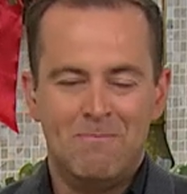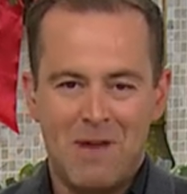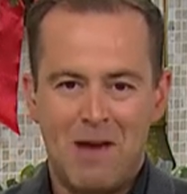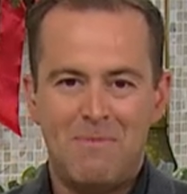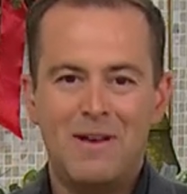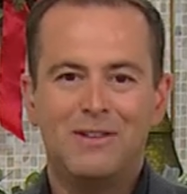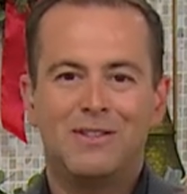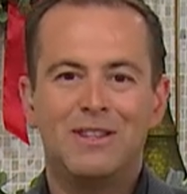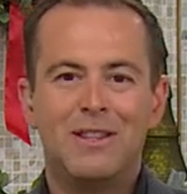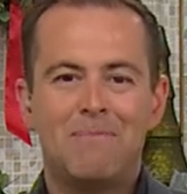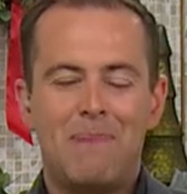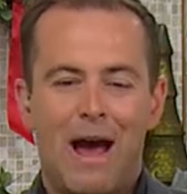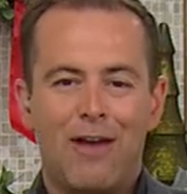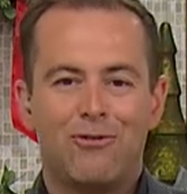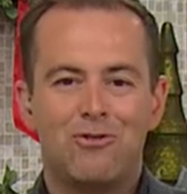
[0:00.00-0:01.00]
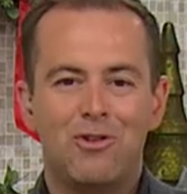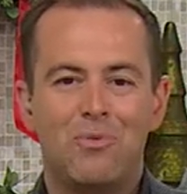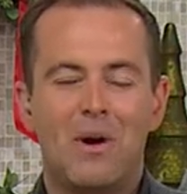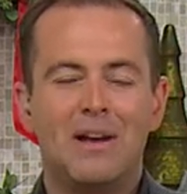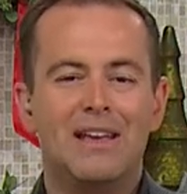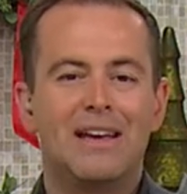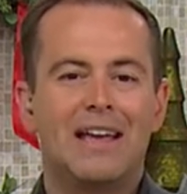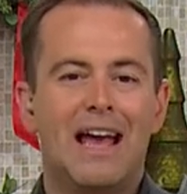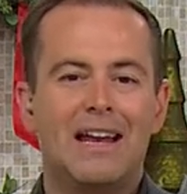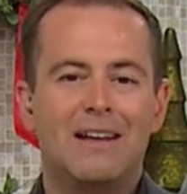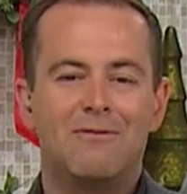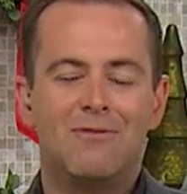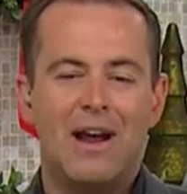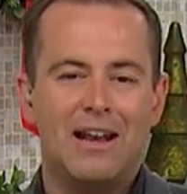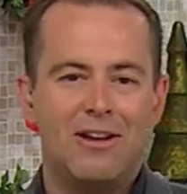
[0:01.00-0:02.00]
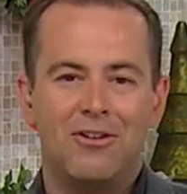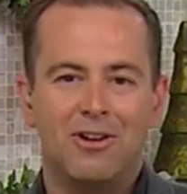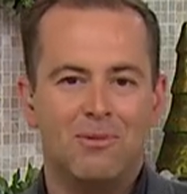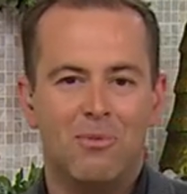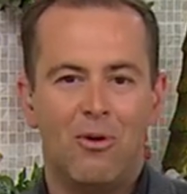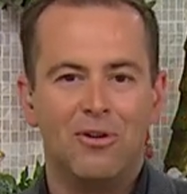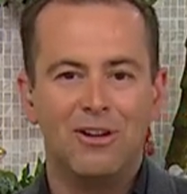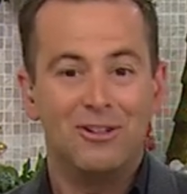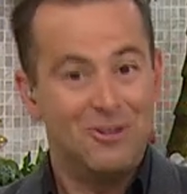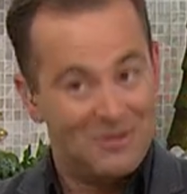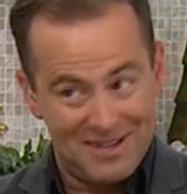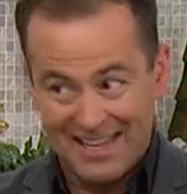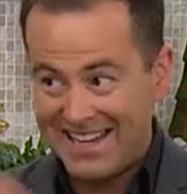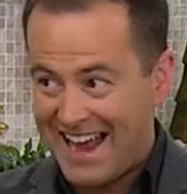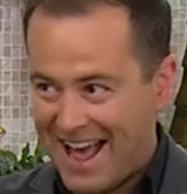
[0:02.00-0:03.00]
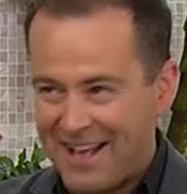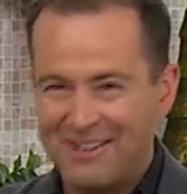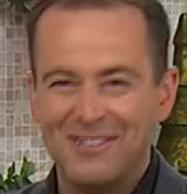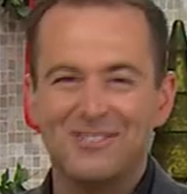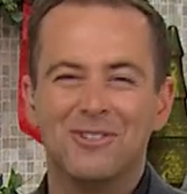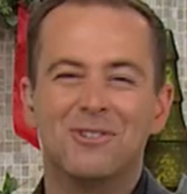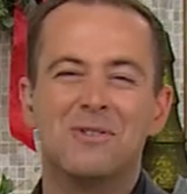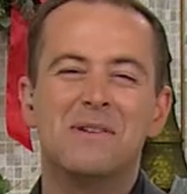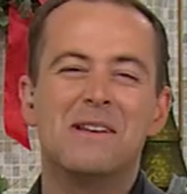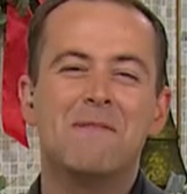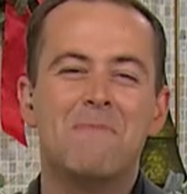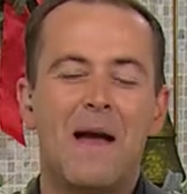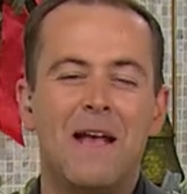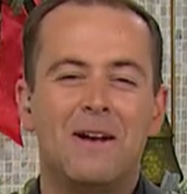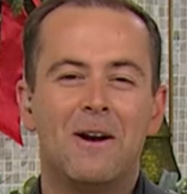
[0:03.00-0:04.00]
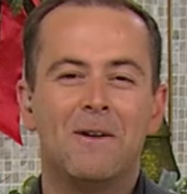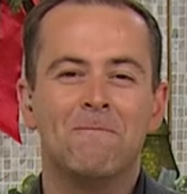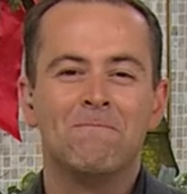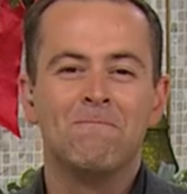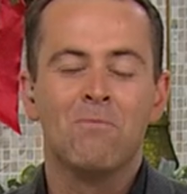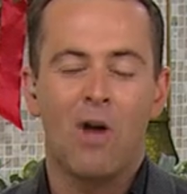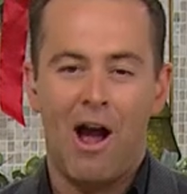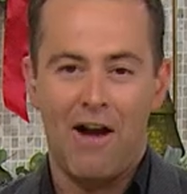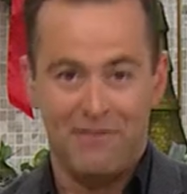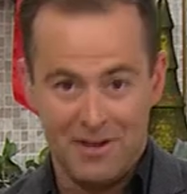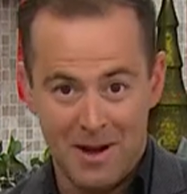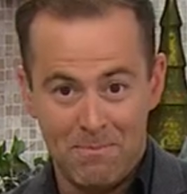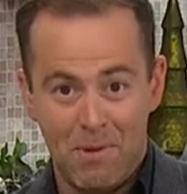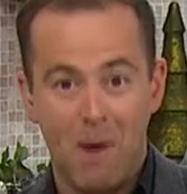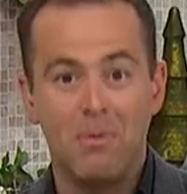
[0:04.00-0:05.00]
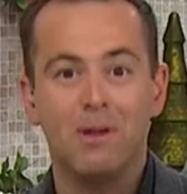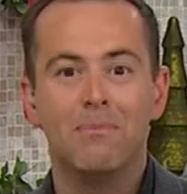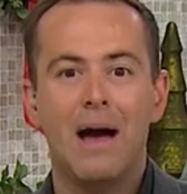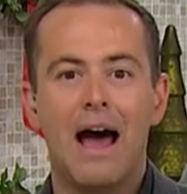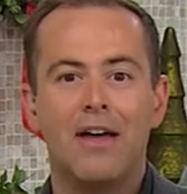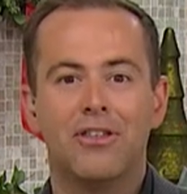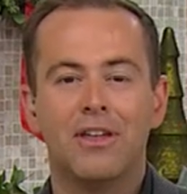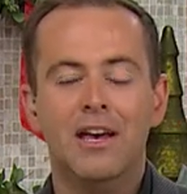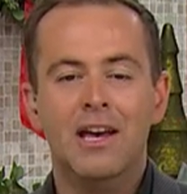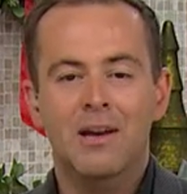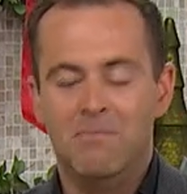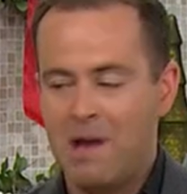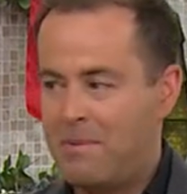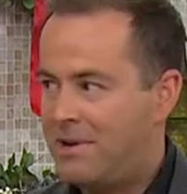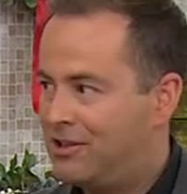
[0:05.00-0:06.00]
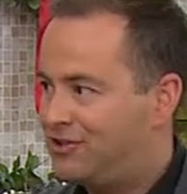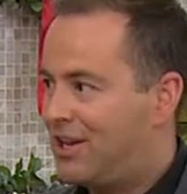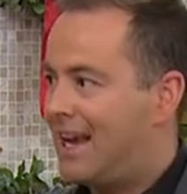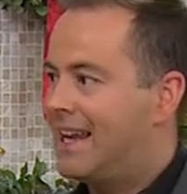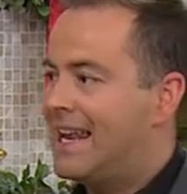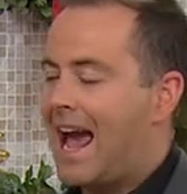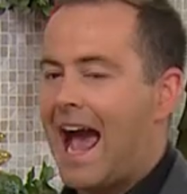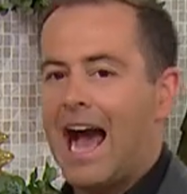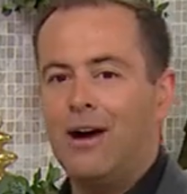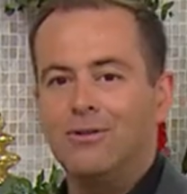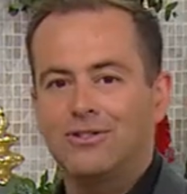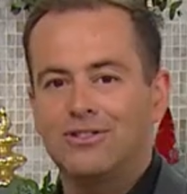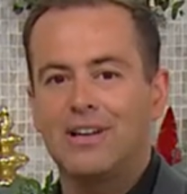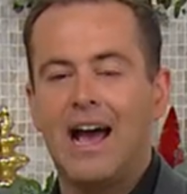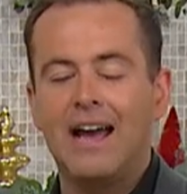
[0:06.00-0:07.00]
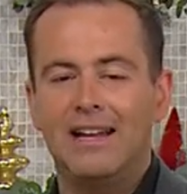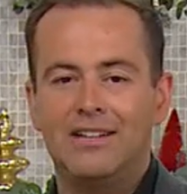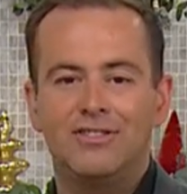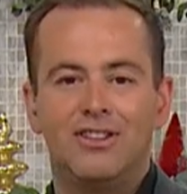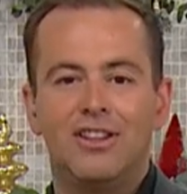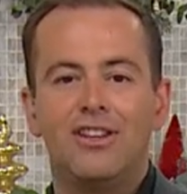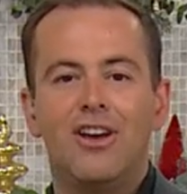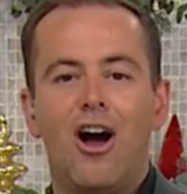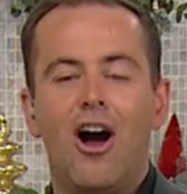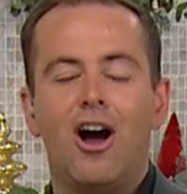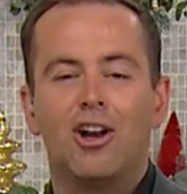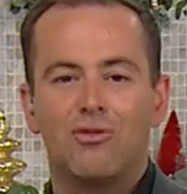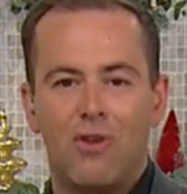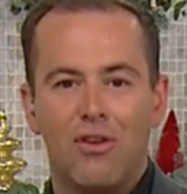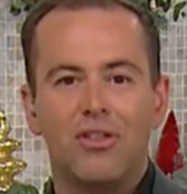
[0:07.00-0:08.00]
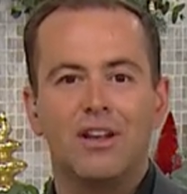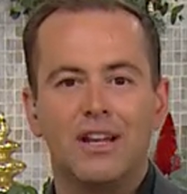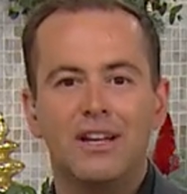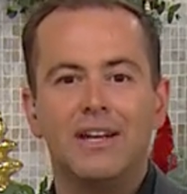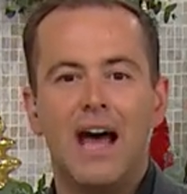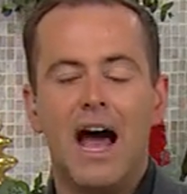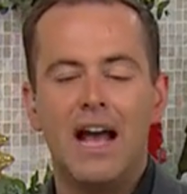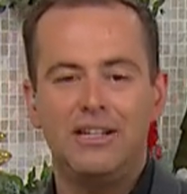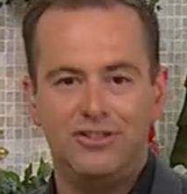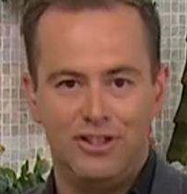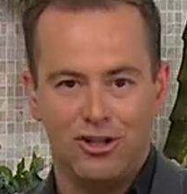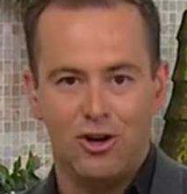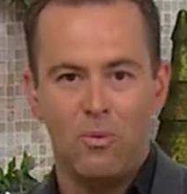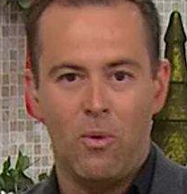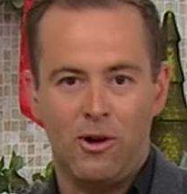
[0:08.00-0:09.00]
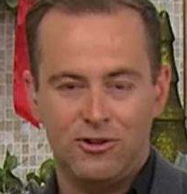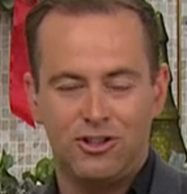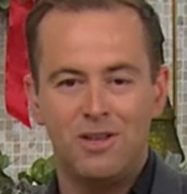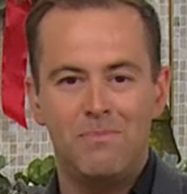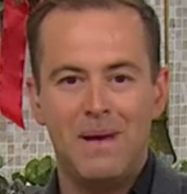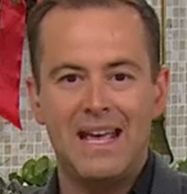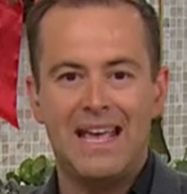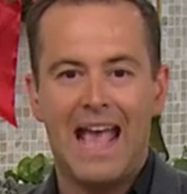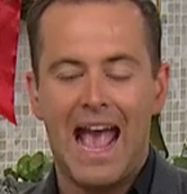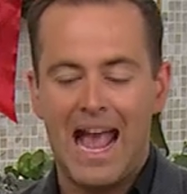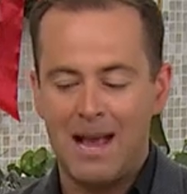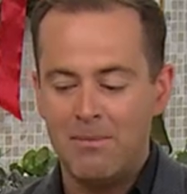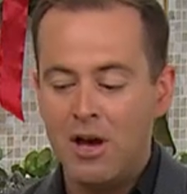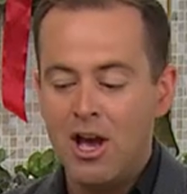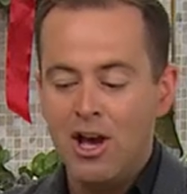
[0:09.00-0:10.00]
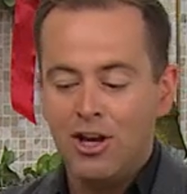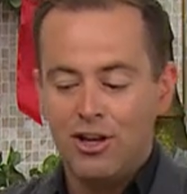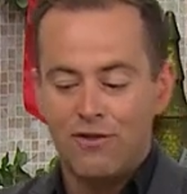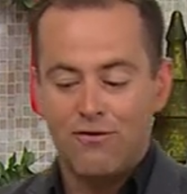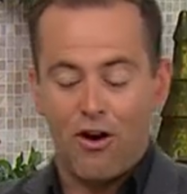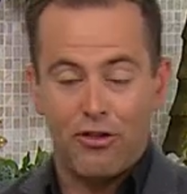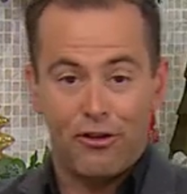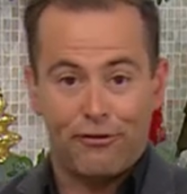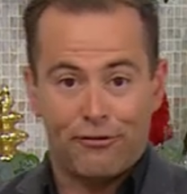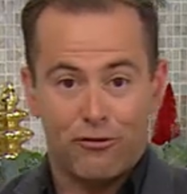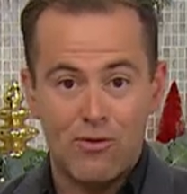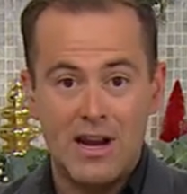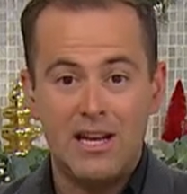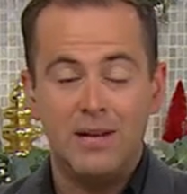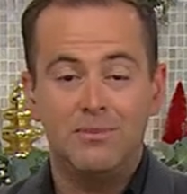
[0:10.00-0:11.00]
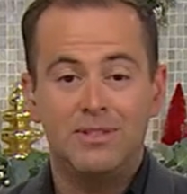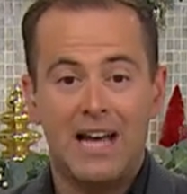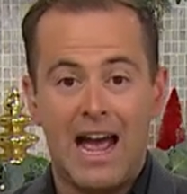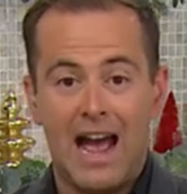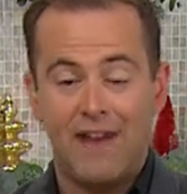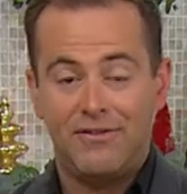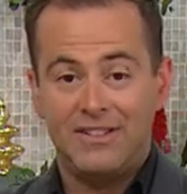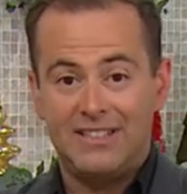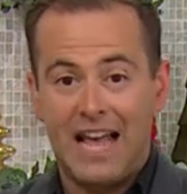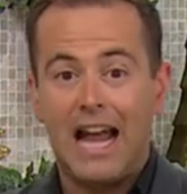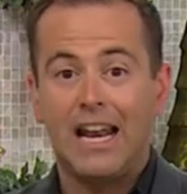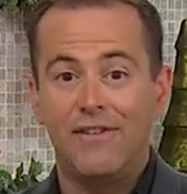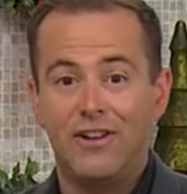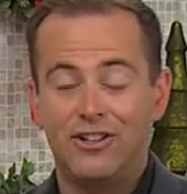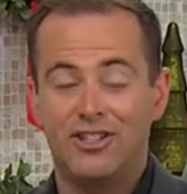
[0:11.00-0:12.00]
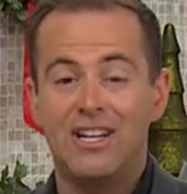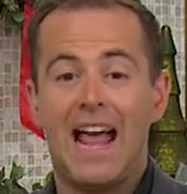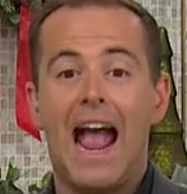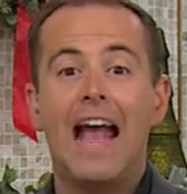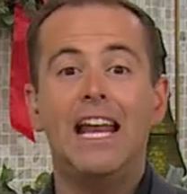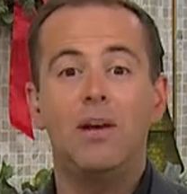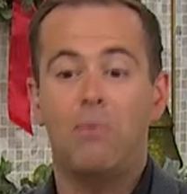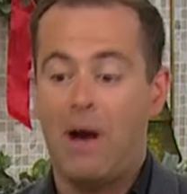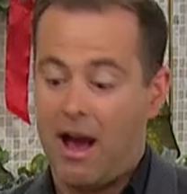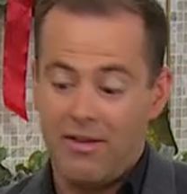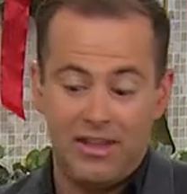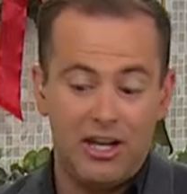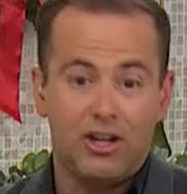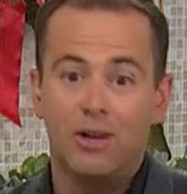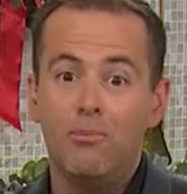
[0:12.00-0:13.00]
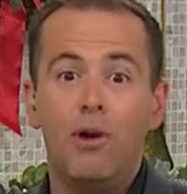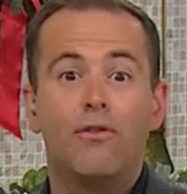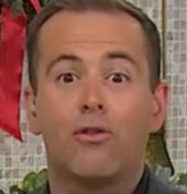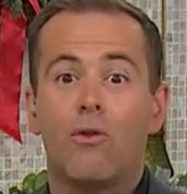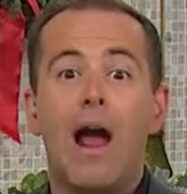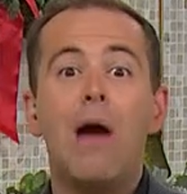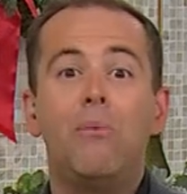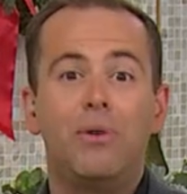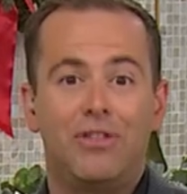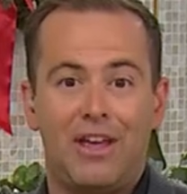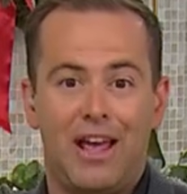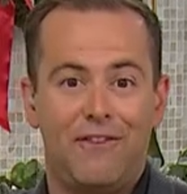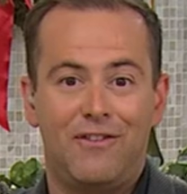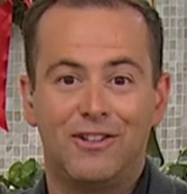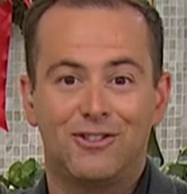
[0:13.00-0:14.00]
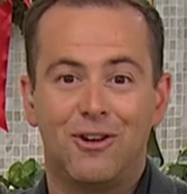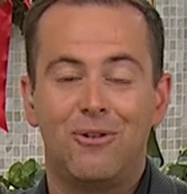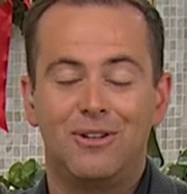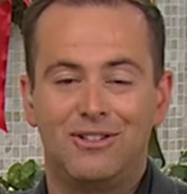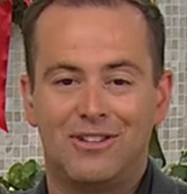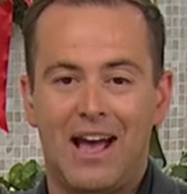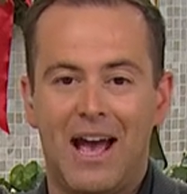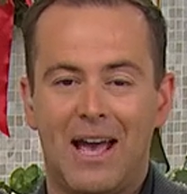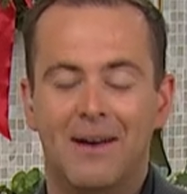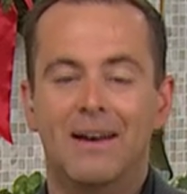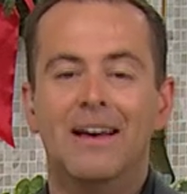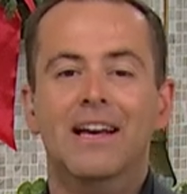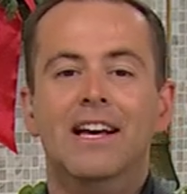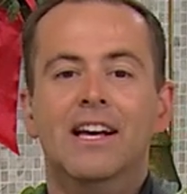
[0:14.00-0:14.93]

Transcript: Maybe it's in the bathroom while you're getting ready on a morning morning doing your nails or doing your makeup or having a bubble bath. Maybe it's taking it outside into the yard or on the lanai so you can watch the big game. You've got the freedom to have television anywhere and then you can move around with it if you so desire.